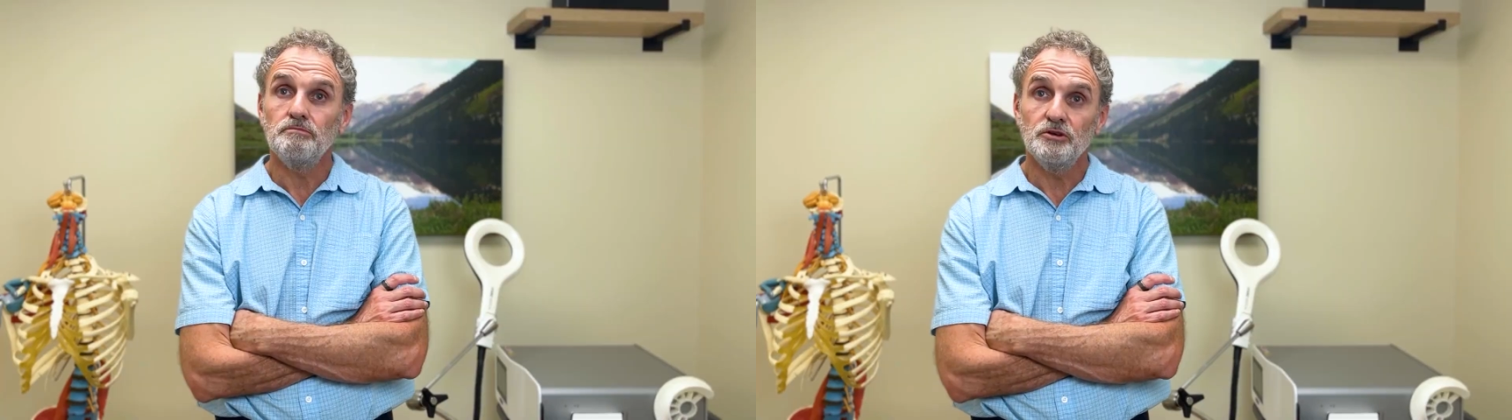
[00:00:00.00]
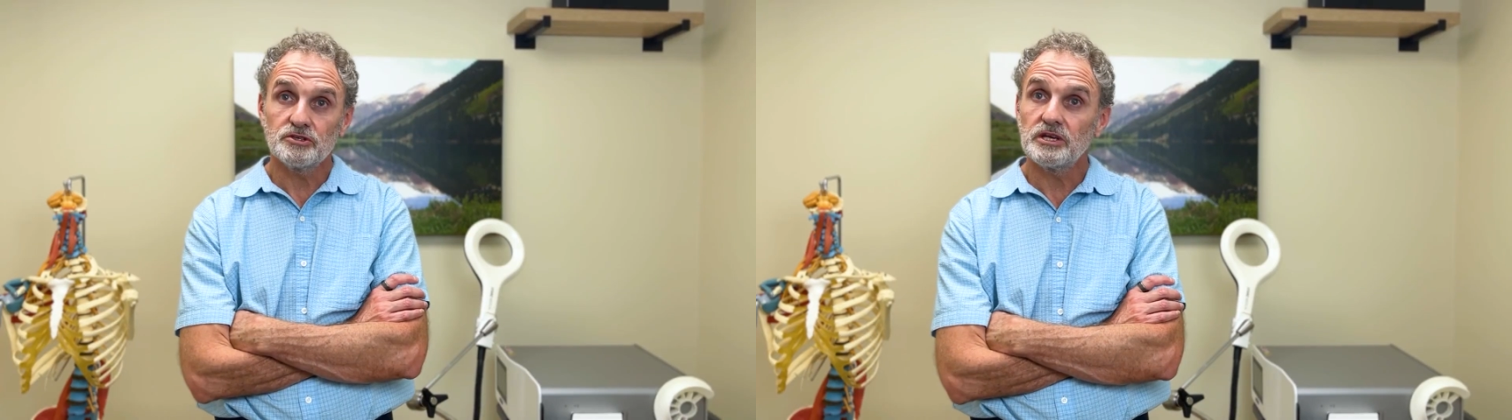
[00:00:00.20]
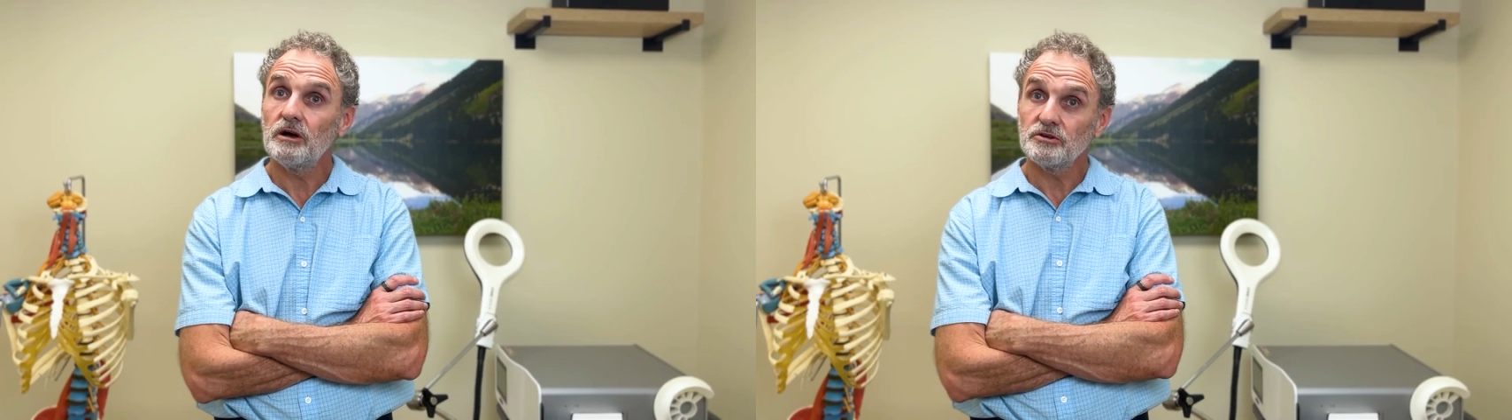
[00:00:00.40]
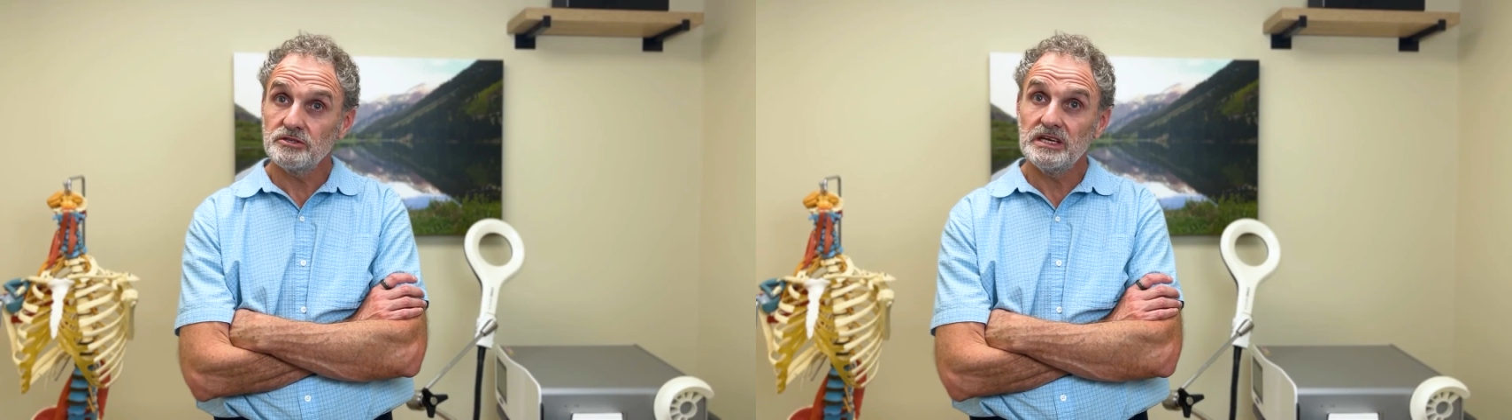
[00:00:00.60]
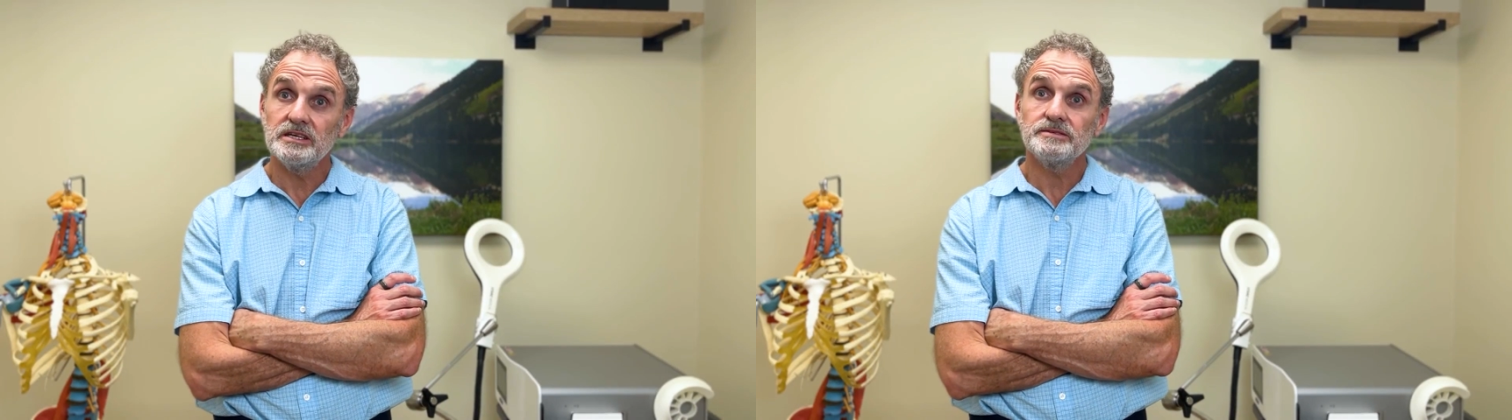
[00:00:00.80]
Your cells
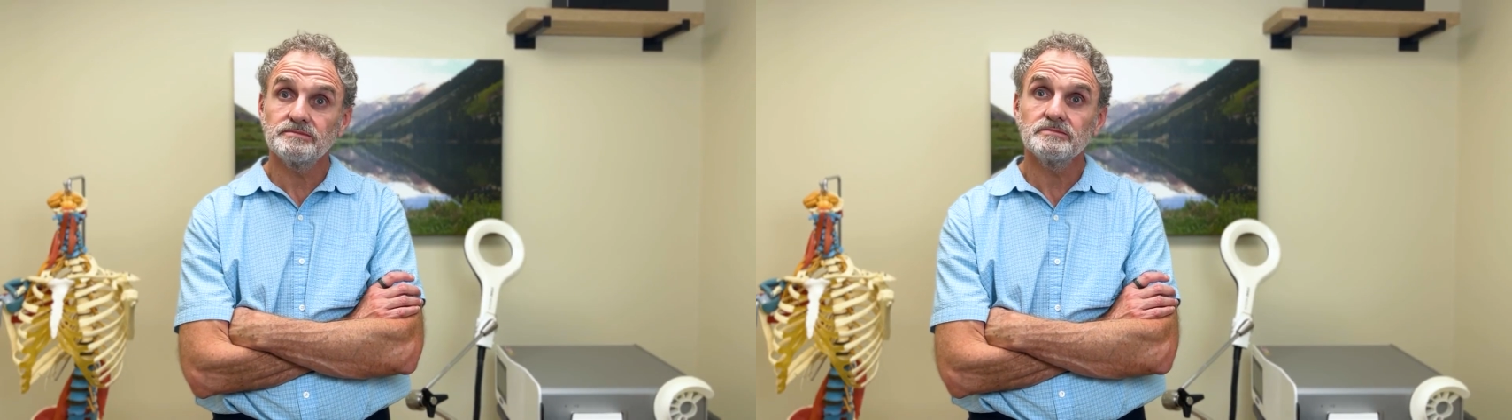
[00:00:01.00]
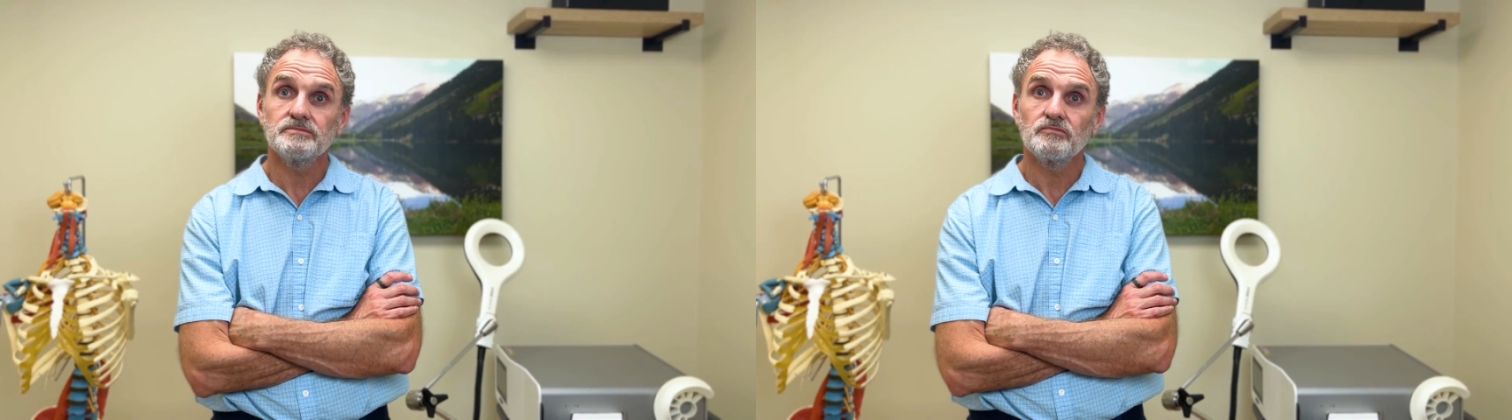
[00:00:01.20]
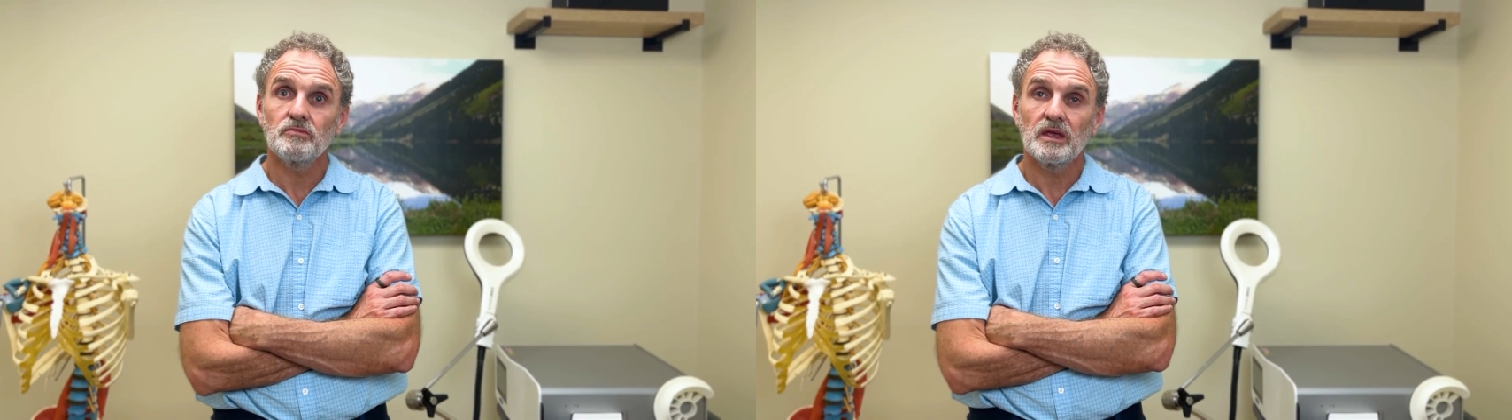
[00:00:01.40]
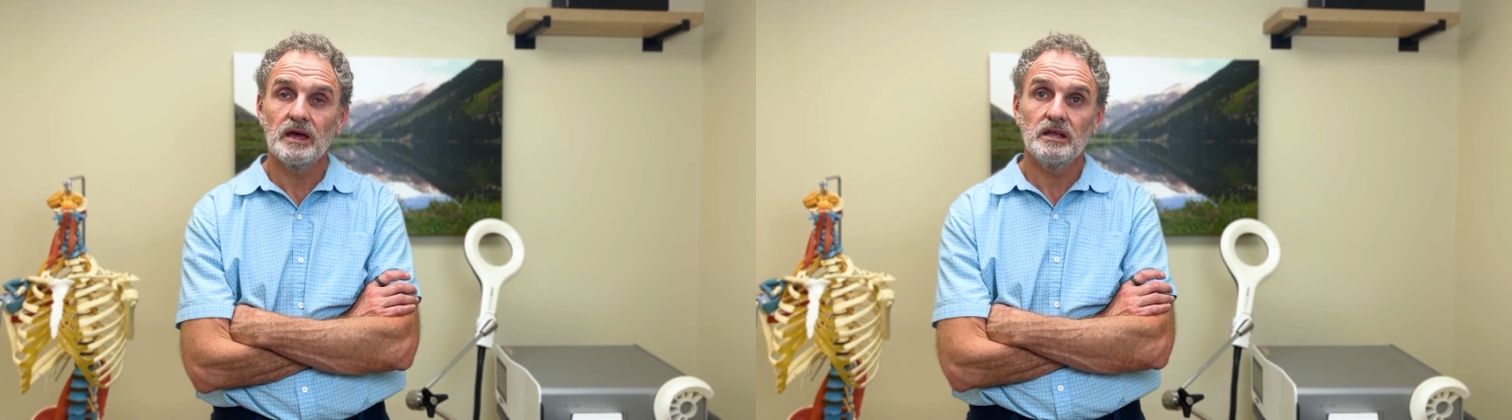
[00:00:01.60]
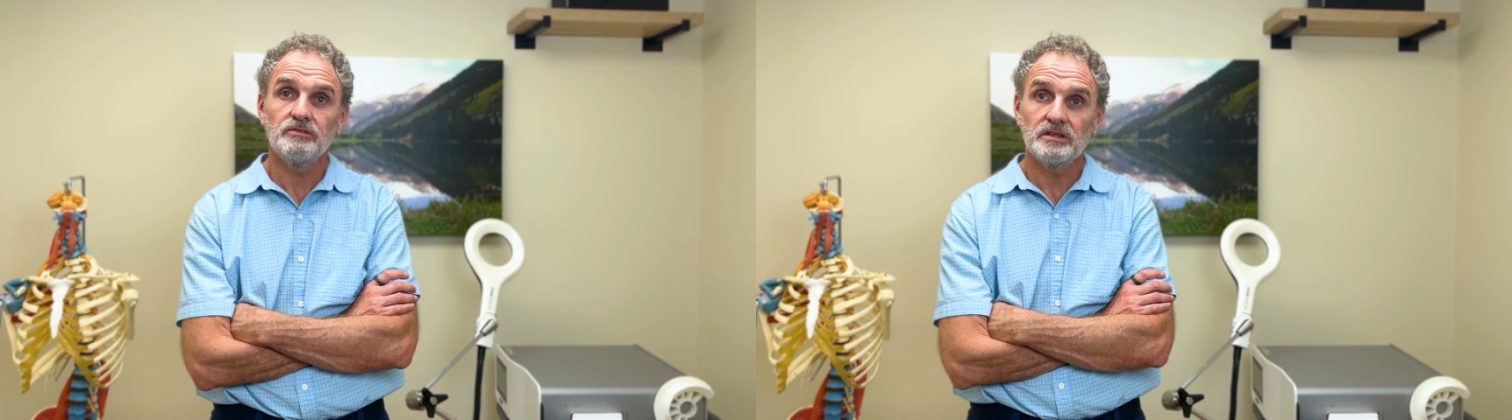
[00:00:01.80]
need it. And if